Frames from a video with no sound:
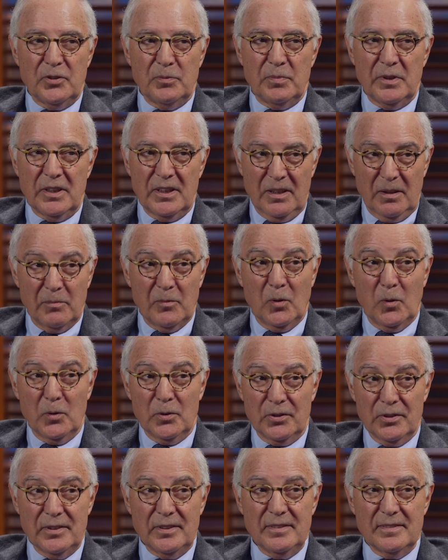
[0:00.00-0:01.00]
you become
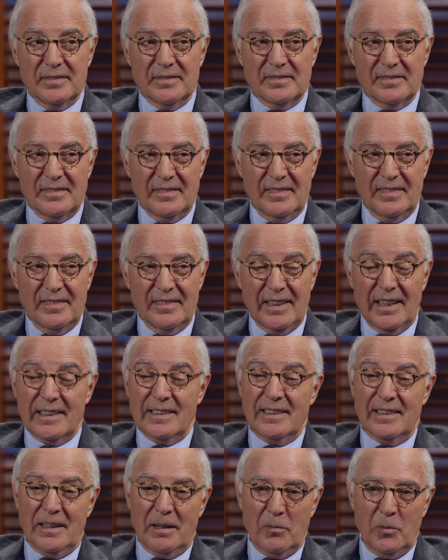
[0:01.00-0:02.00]
older. Uh -huh.
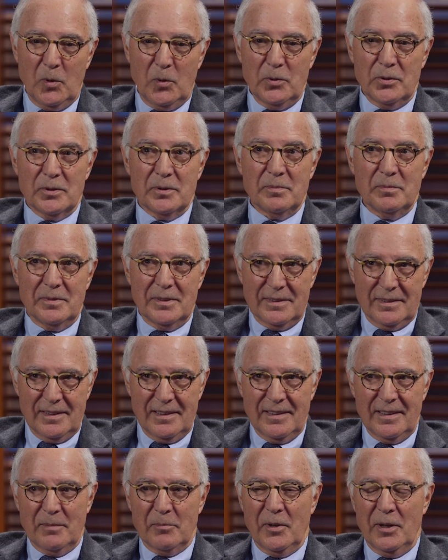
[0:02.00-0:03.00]
Not that I'm older, but
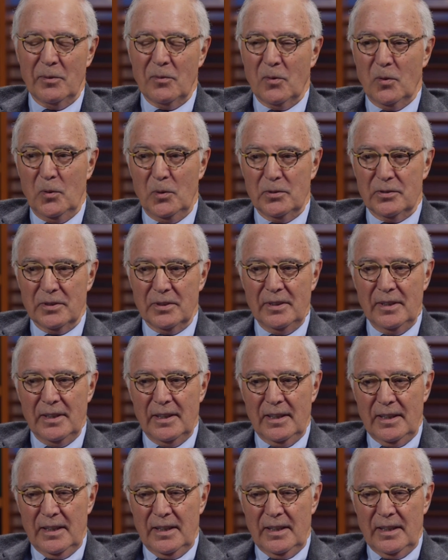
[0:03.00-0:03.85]
I'm older.